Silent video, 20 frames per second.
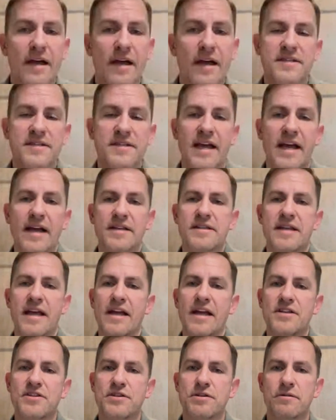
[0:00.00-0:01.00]
does that,
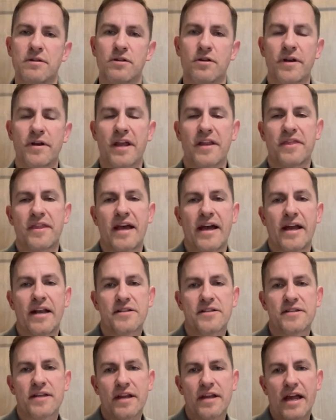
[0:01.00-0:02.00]
as you look at that,
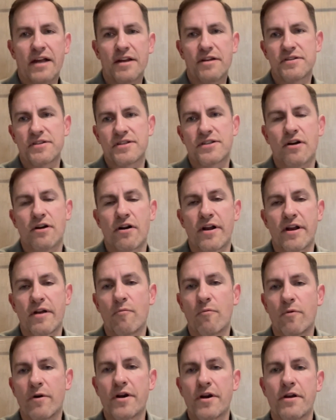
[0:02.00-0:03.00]
as like how you started
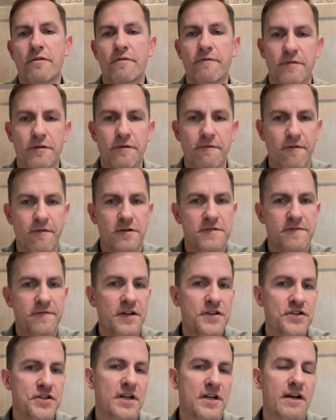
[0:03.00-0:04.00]
and where you the first
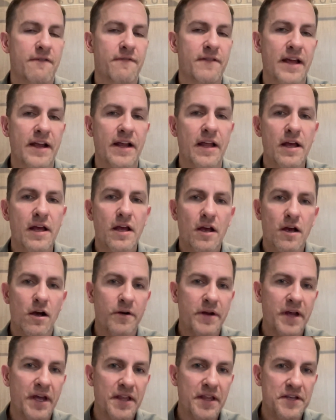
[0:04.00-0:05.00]
vision of like,
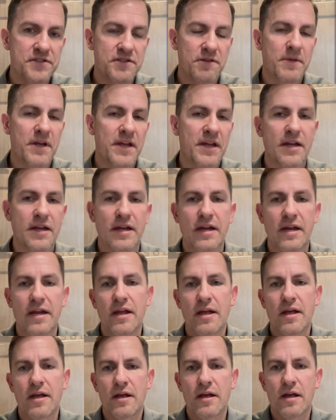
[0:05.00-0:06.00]
okay, these will be
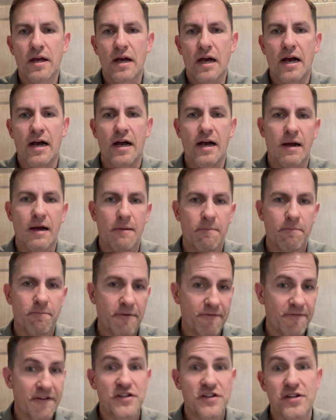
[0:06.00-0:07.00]

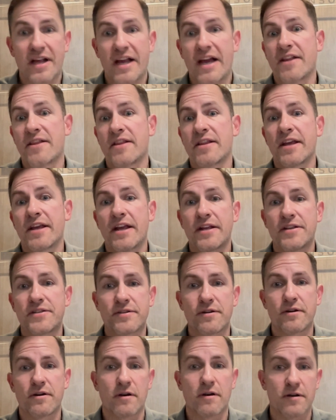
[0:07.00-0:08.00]
professional
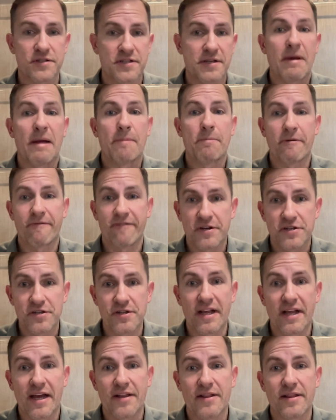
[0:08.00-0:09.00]
athletes or
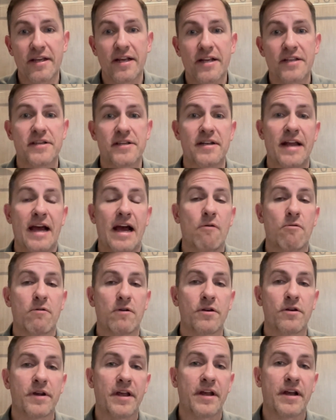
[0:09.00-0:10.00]
semi-professional athletes, and now we're
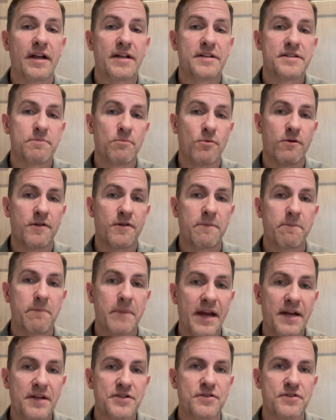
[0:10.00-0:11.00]
looking at it as more of the
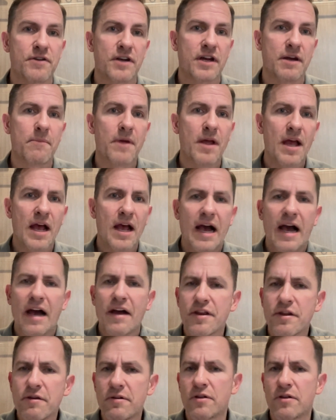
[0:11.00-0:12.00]
mainstream. How
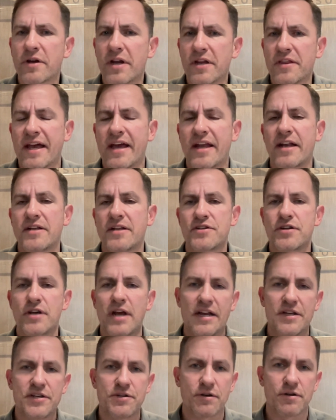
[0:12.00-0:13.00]
do you look at that
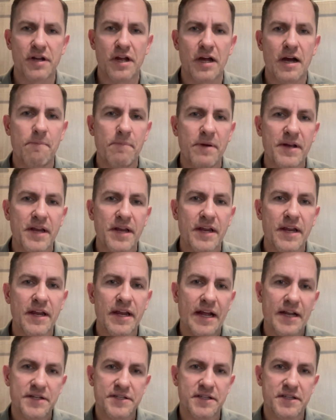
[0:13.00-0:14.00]
as your company,
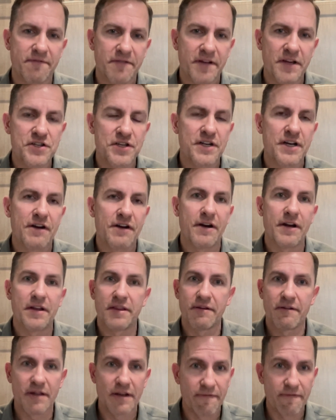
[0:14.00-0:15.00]
as the visionary,
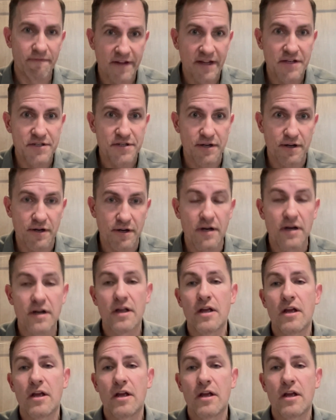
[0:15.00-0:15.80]
the inventor?